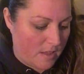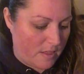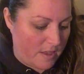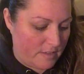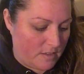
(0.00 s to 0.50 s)

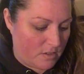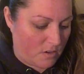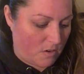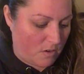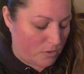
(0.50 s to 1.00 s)
This is
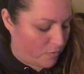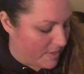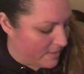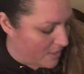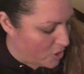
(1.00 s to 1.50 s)
called
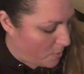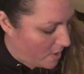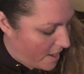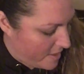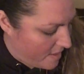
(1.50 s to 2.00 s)

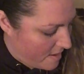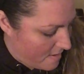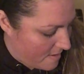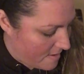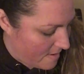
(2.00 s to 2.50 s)
Residual, I think.
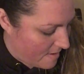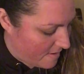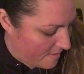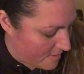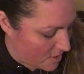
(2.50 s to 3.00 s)

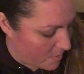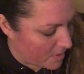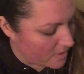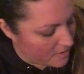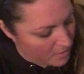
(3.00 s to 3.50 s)
So we're
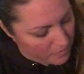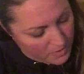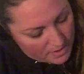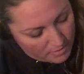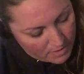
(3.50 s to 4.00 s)
gonna see if
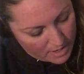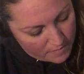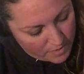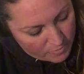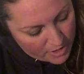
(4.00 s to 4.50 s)
these are right,
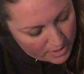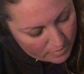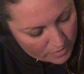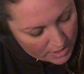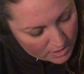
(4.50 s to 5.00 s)
if I'm right,
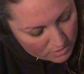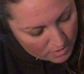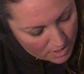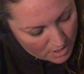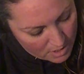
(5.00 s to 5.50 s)
reading this
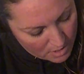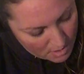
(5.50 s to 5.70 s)
right.